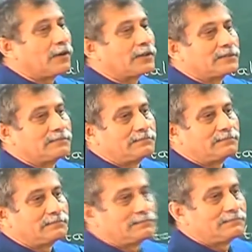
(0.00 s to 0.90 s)
fock
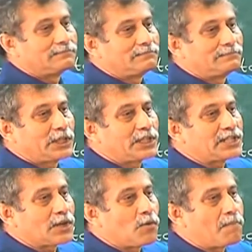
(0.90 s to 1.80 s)
because
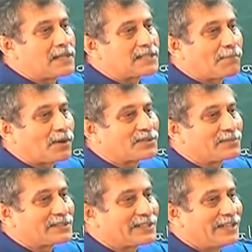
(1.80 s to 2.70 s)
it's a Koopman's
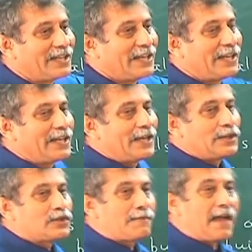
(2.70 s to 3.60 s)
approximation.
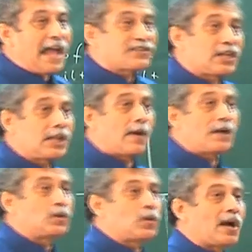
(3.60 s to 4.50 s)
So, if I actually
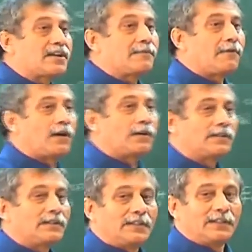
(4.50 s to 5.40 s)
want to do Hartree fock
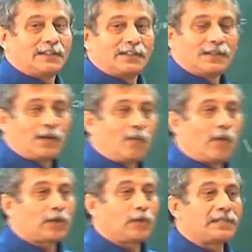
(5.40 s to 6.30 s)

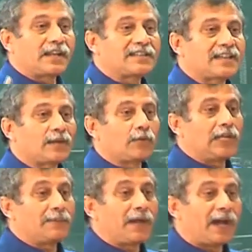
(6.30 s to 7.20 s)
what will be the result?
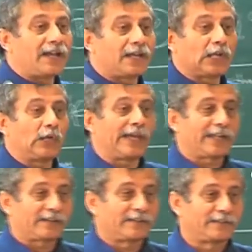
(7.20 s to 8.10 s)
Will it be higher or lower?